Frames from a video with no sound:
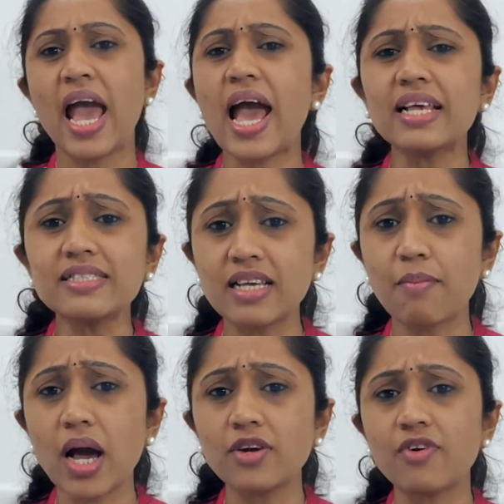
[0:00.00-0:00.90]
As
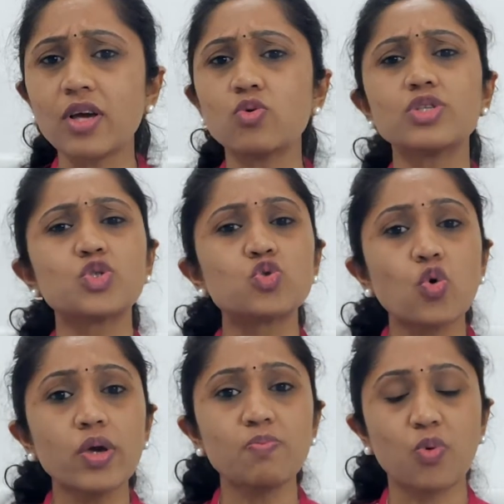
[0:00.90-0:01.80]
Samana Vayu is so
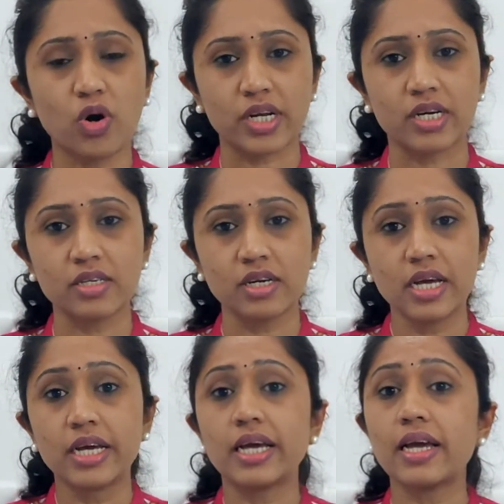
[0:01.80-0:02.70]
important,
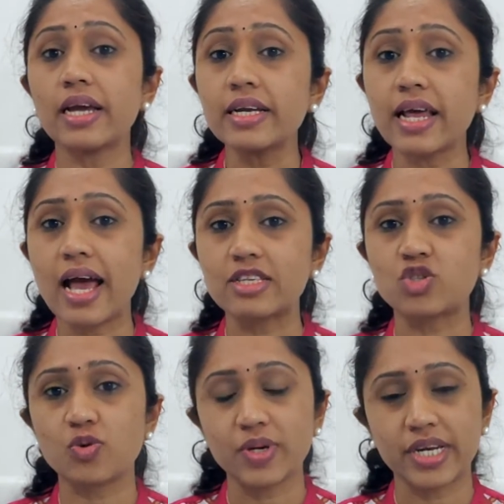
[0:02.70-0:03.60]
it has
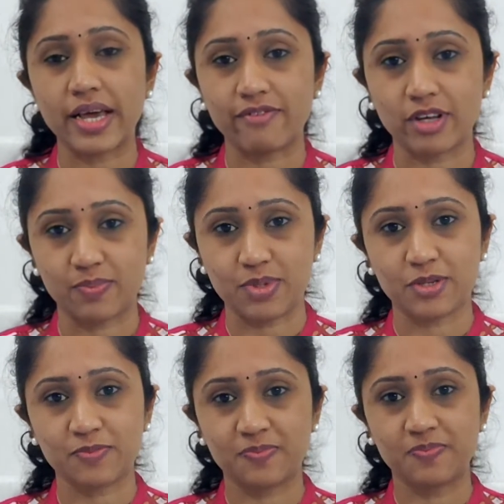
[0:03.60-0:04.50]
to be developed.
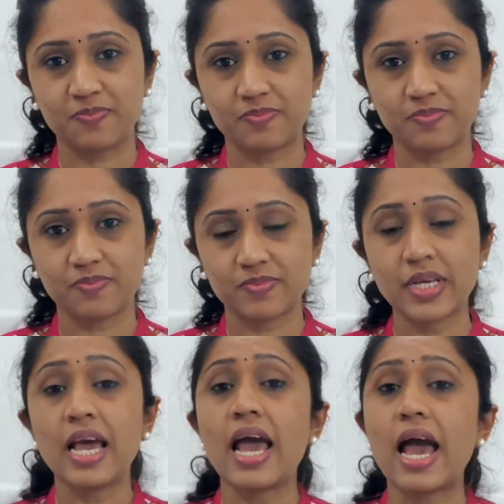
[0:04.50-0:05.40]

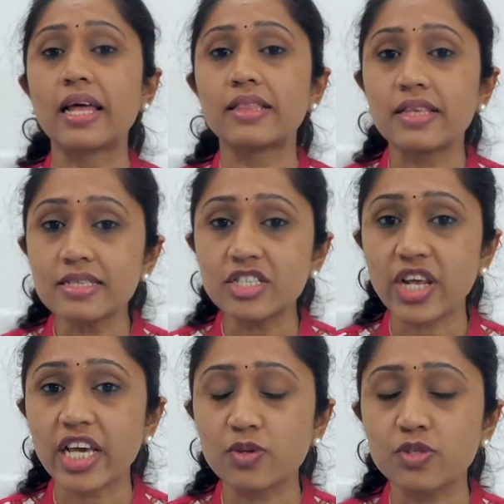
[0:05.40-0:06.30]
And this
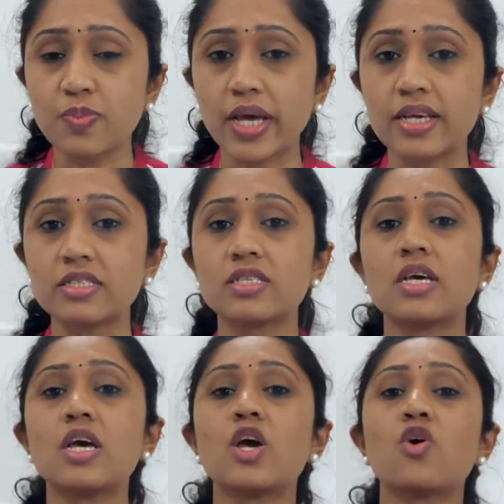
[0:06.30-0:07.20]
takes place
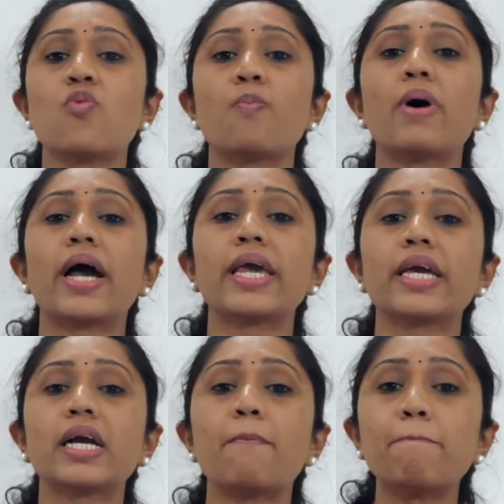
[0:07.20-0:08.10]

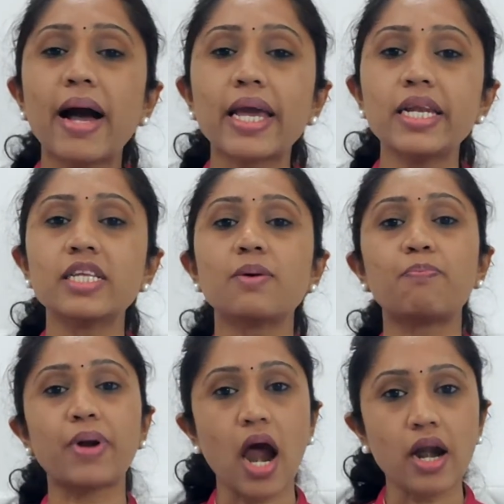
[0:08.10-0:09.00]
by combining the
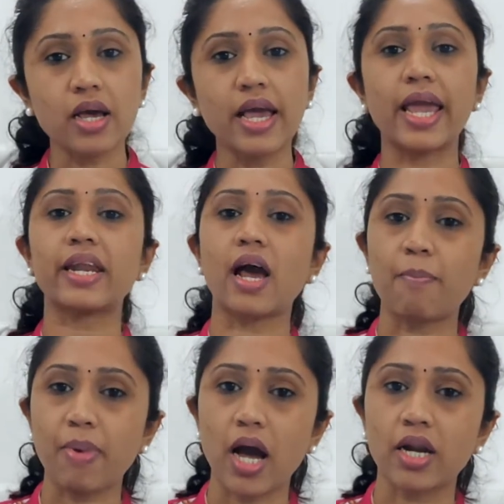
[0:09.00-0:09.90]
prana and
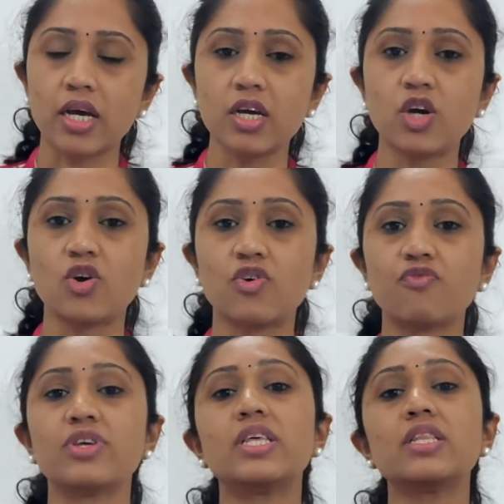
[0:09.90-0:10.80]
apana
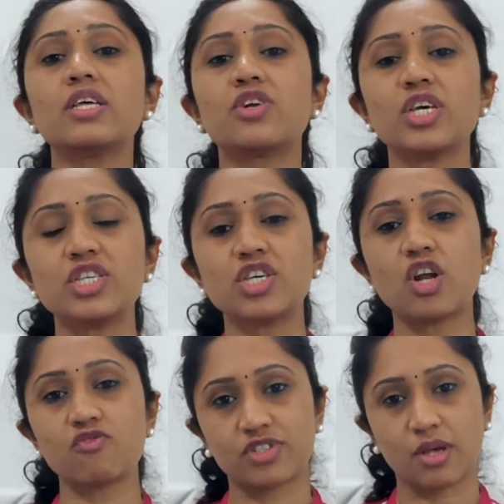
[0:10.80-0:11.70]
within the region
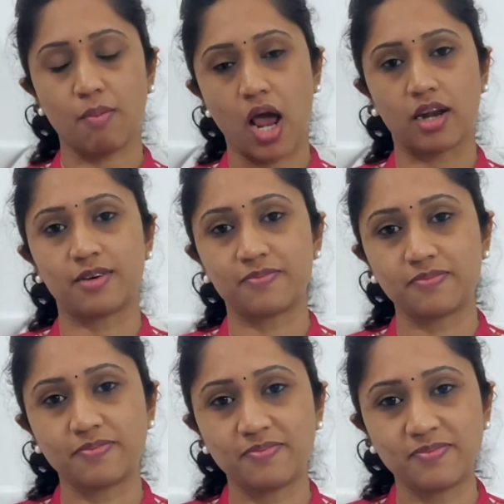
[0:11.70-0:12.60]
of Samana,
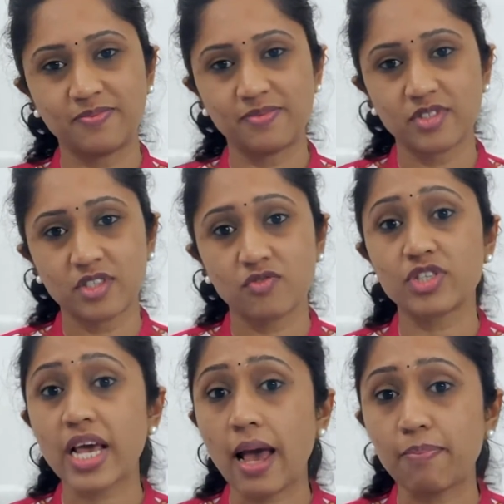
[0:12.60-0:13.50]

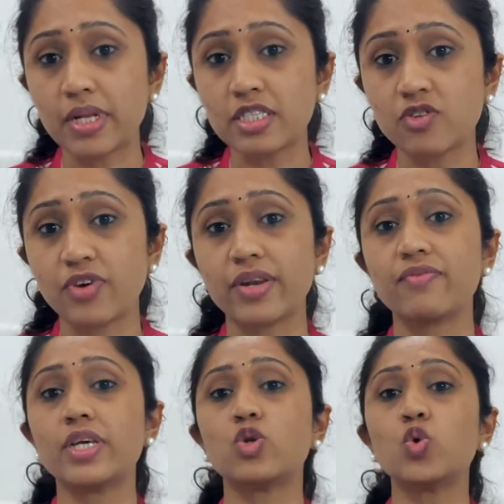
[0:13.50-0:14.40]
which happens when
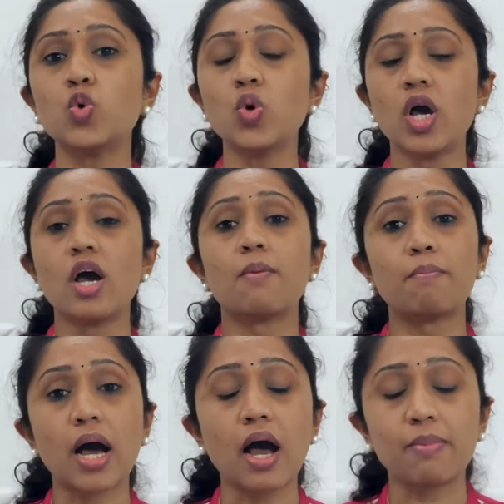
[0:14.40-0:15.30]
we do
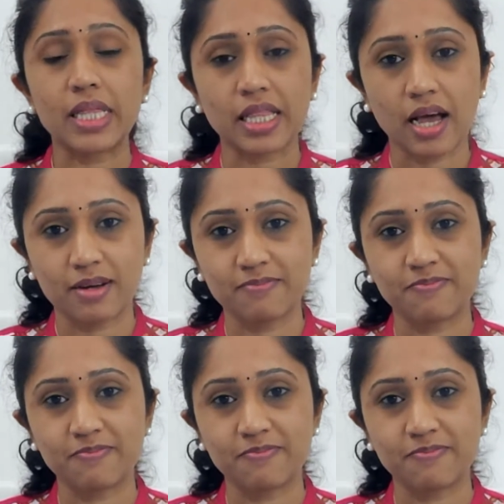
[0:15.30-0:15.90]
Mahabandha.